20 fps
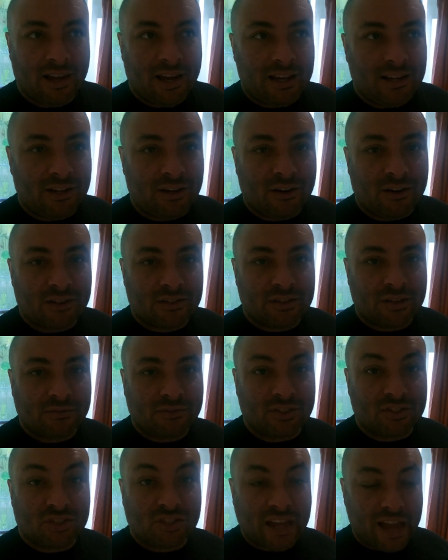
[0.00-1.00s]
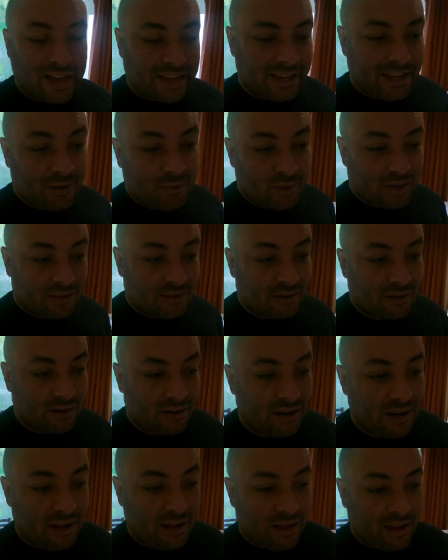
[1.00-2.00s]
And nurse, you have to check in with
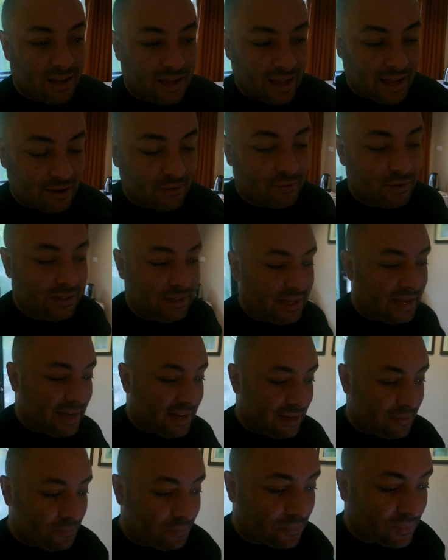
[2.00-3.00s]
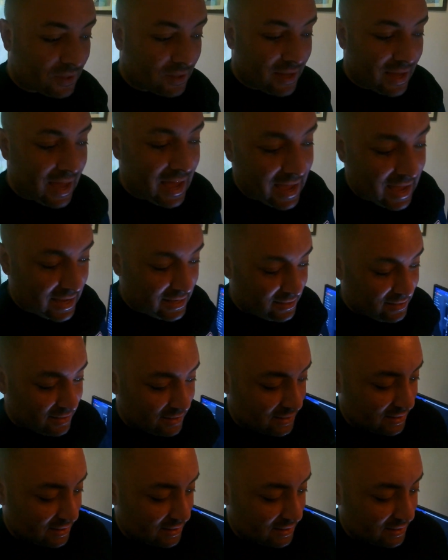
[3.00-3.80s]
her every day at,